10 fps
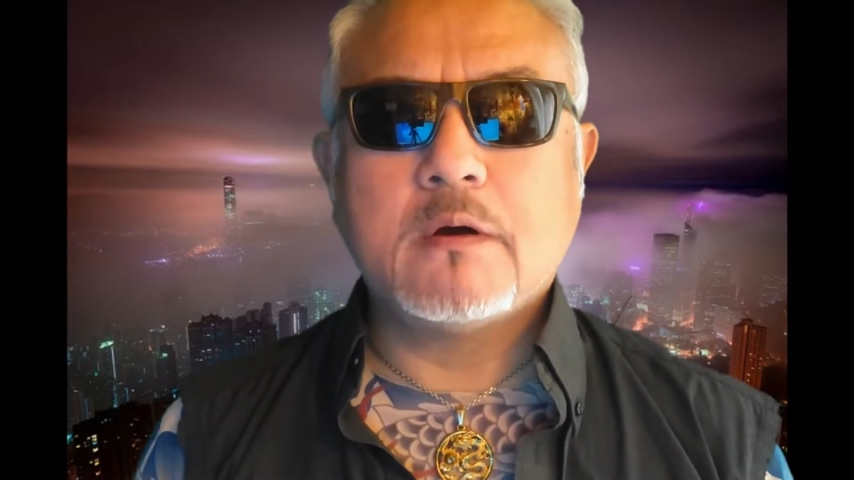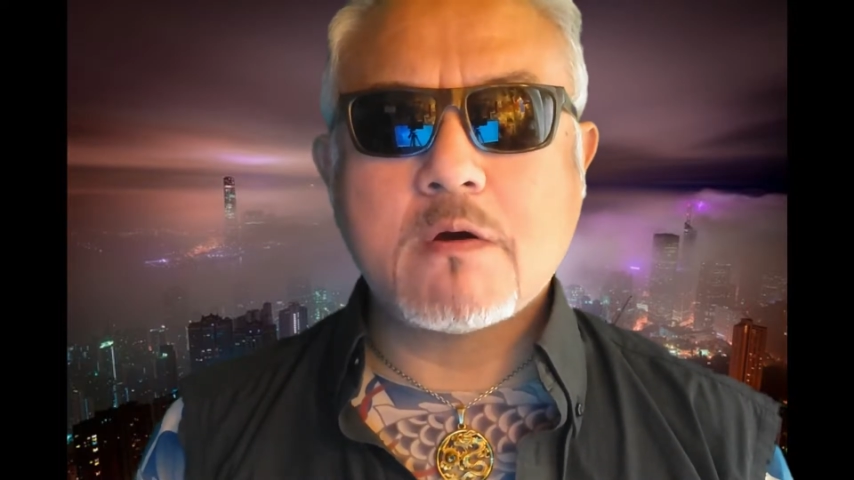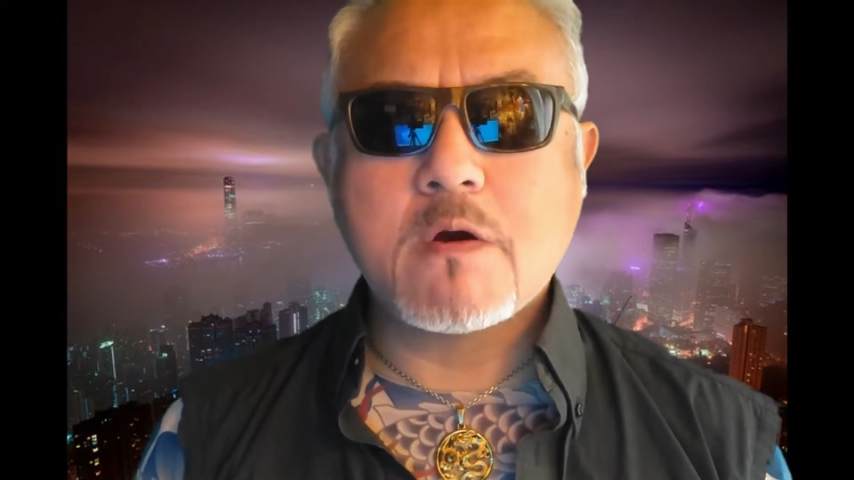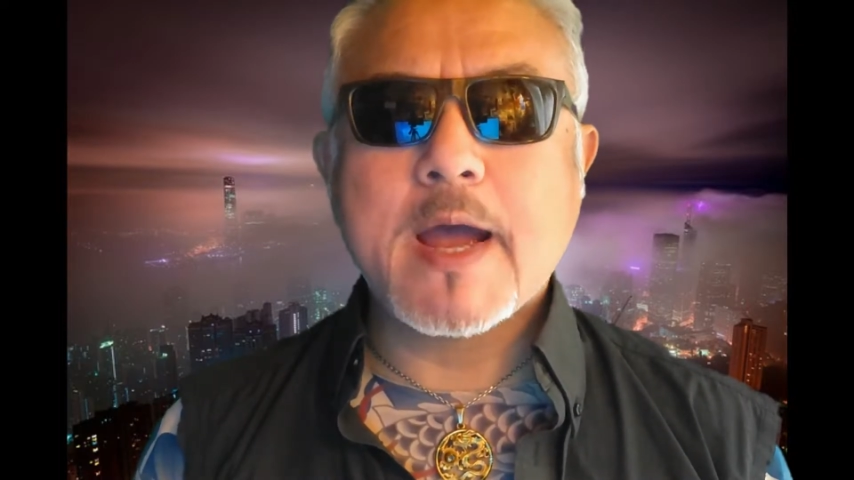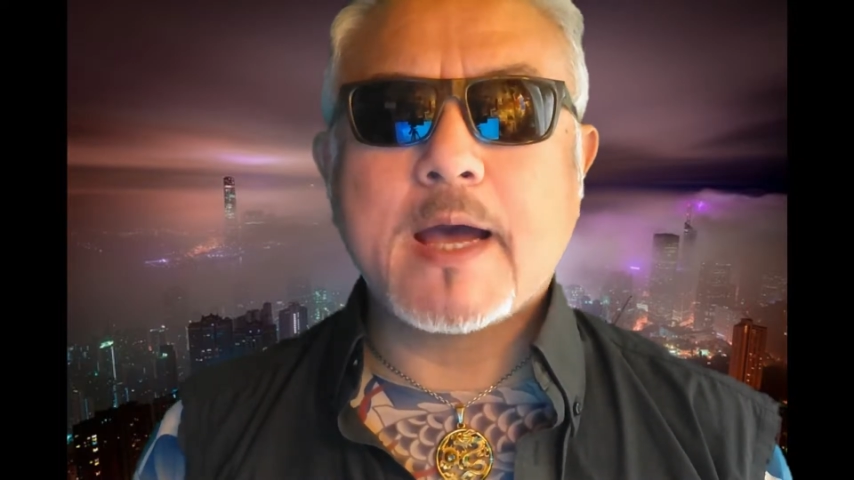
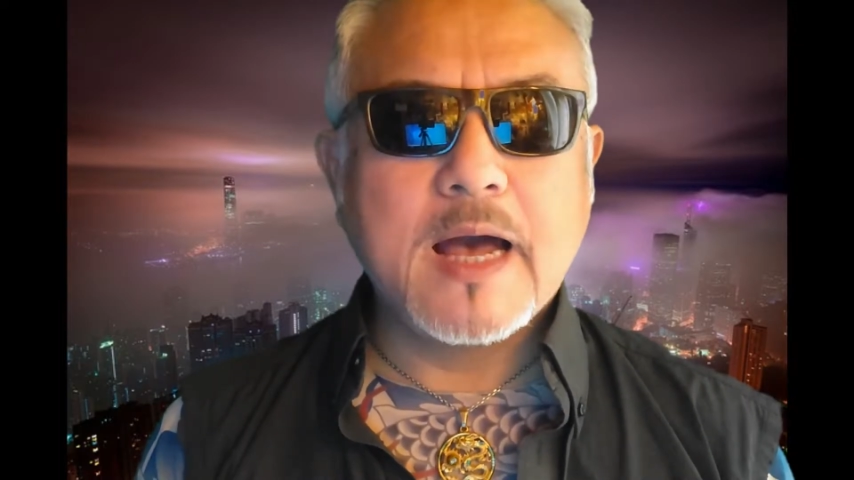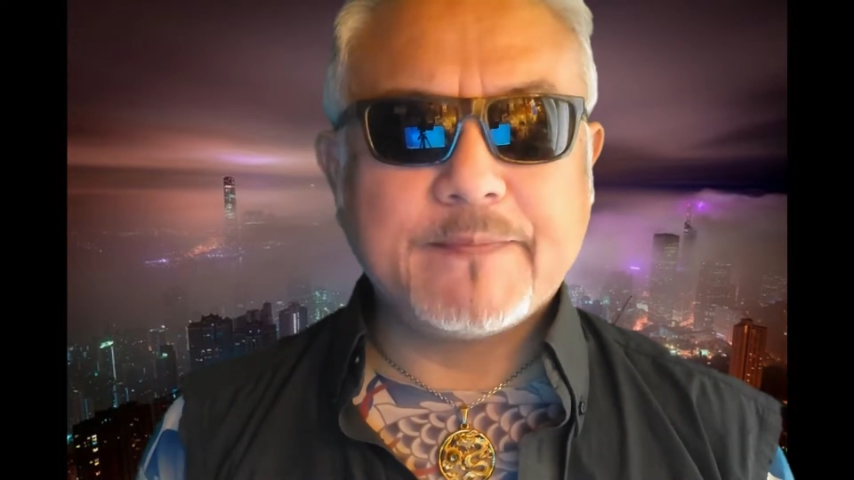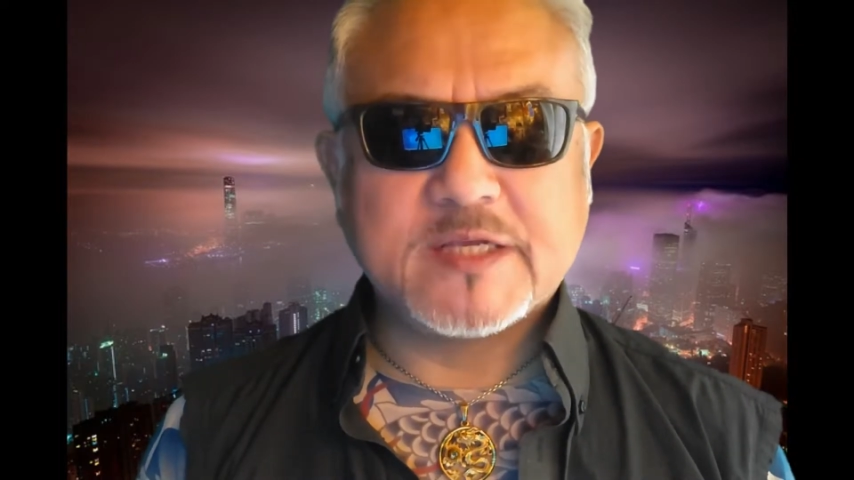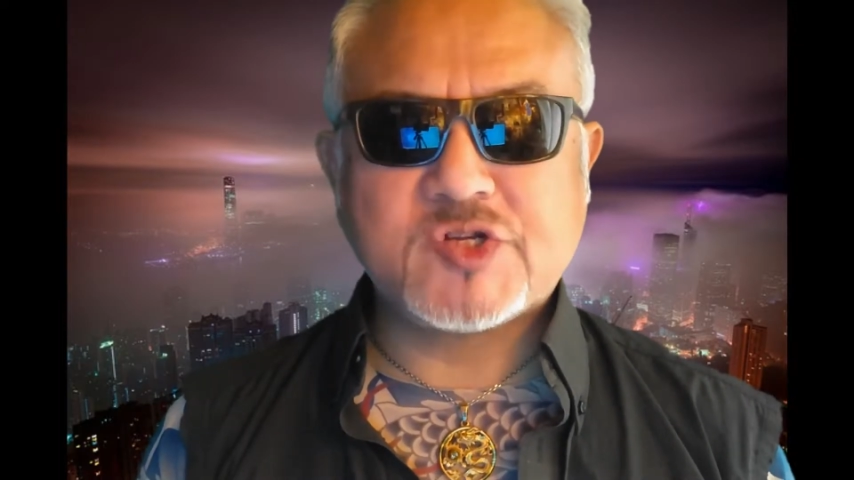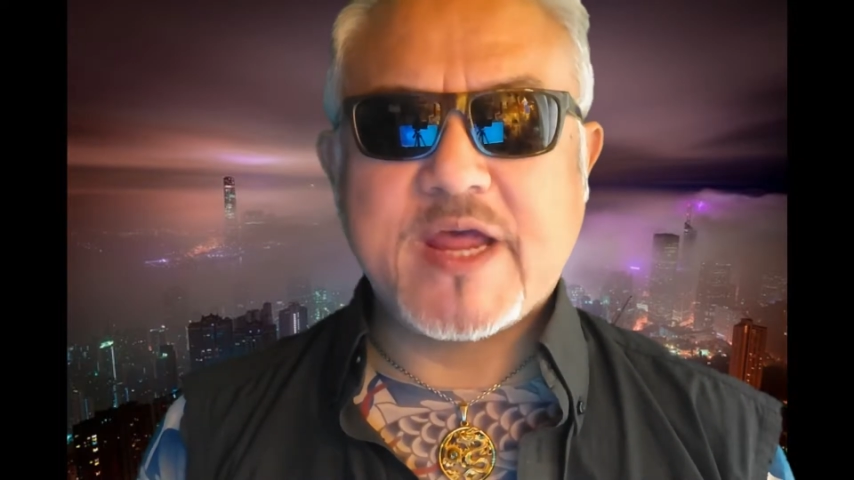are
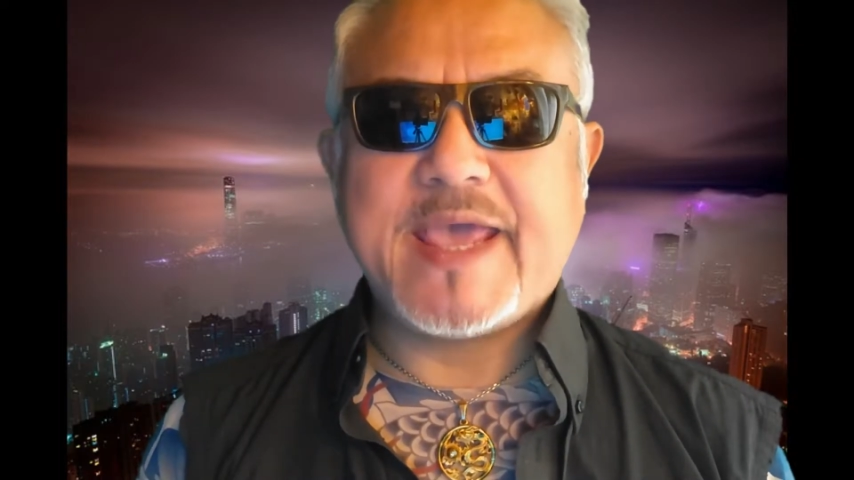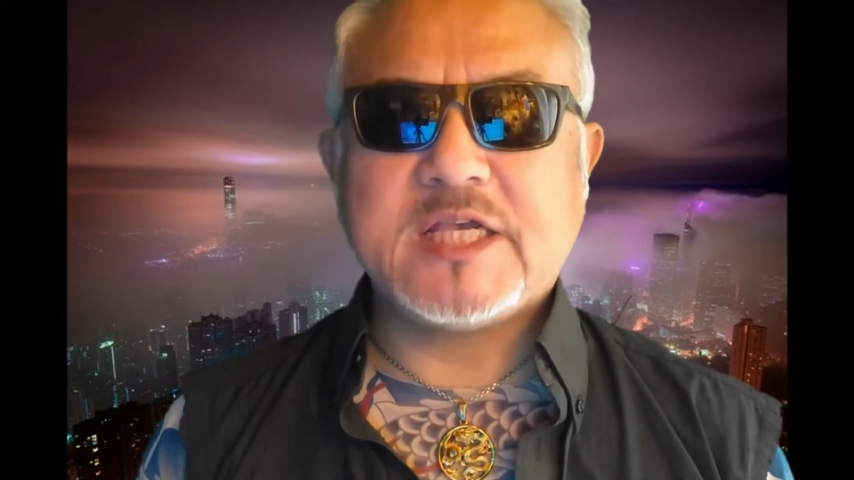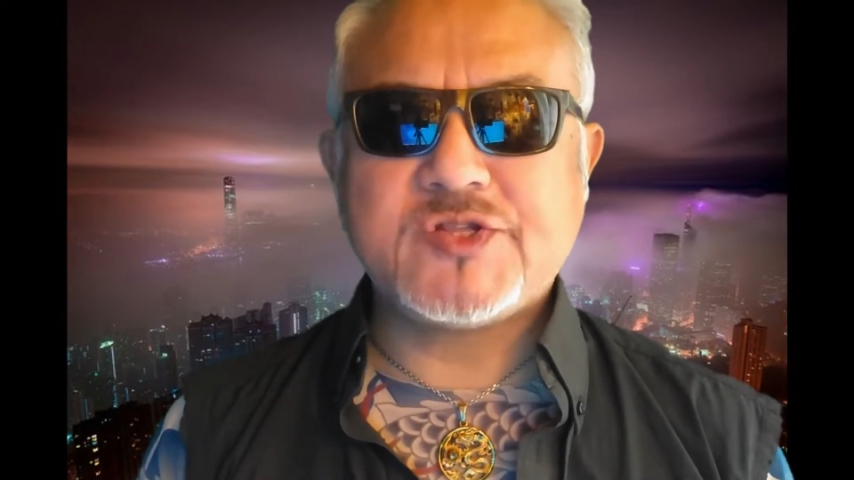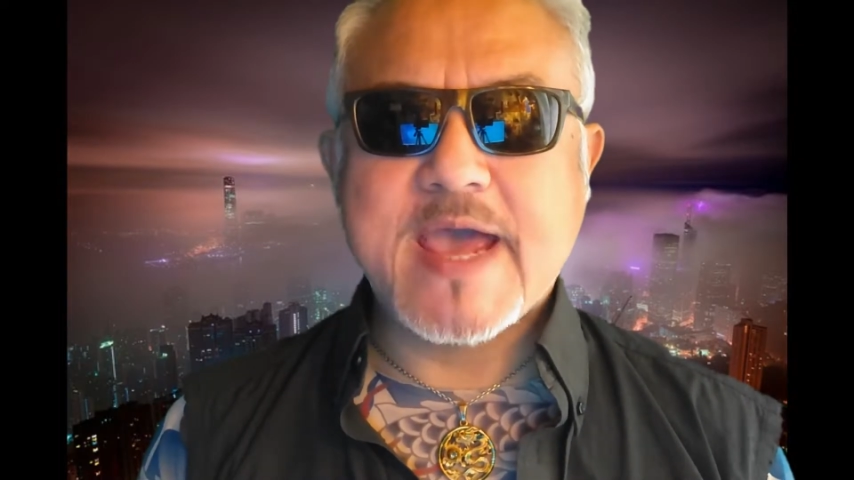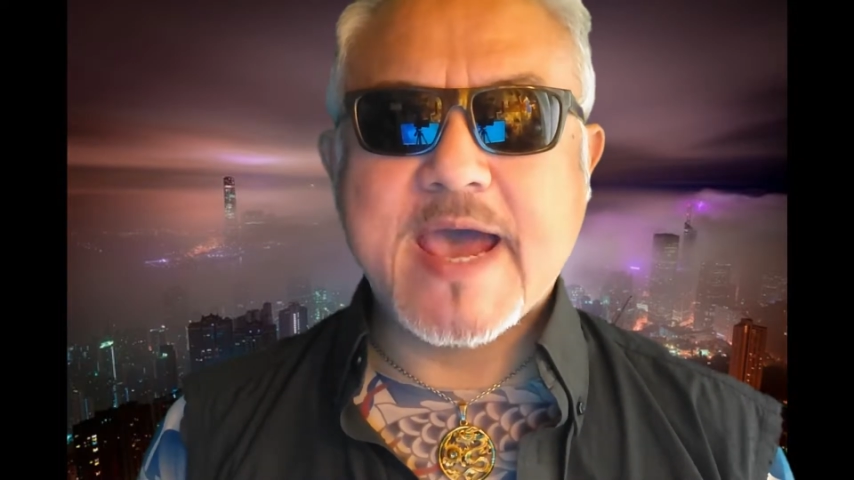at the
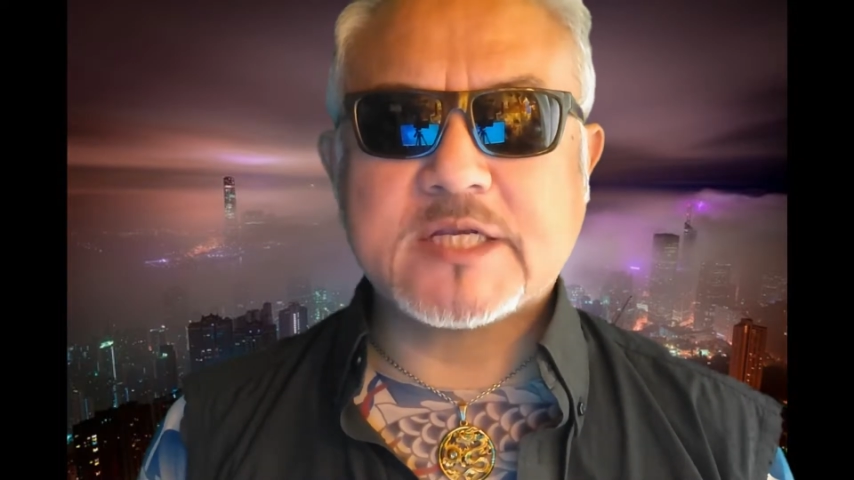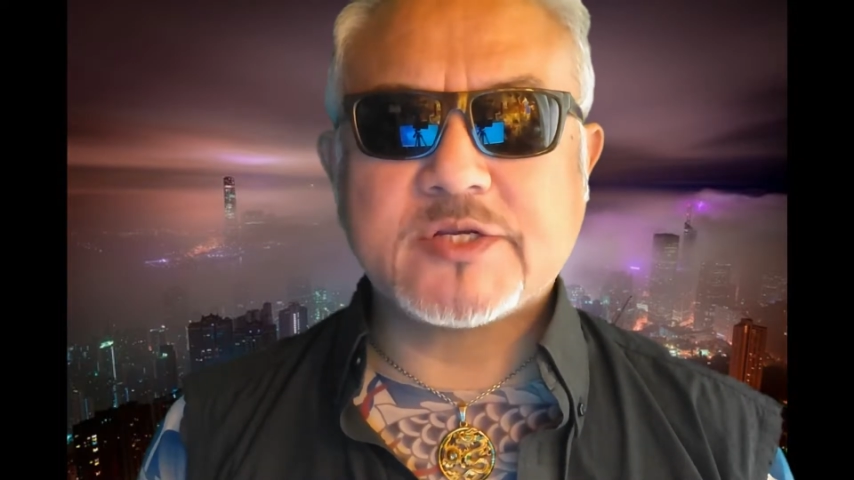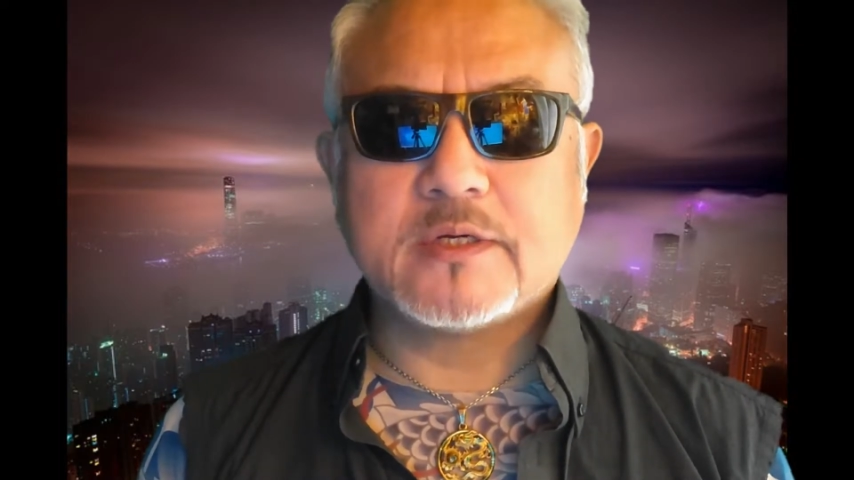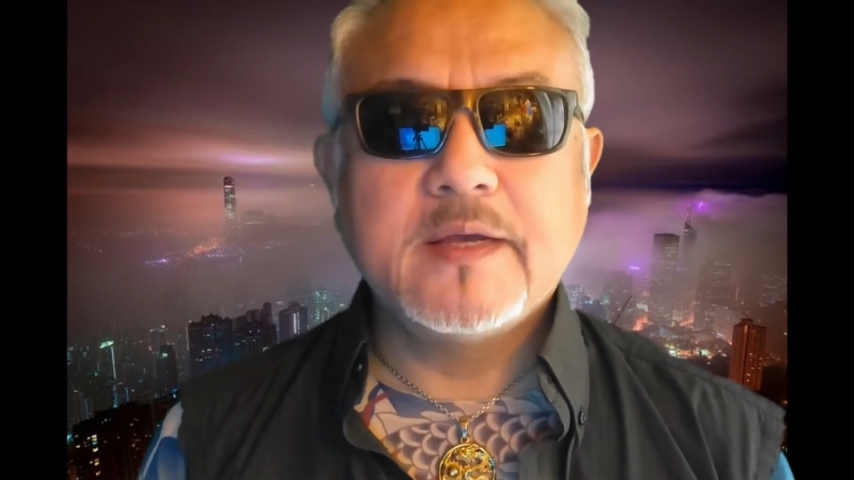stage that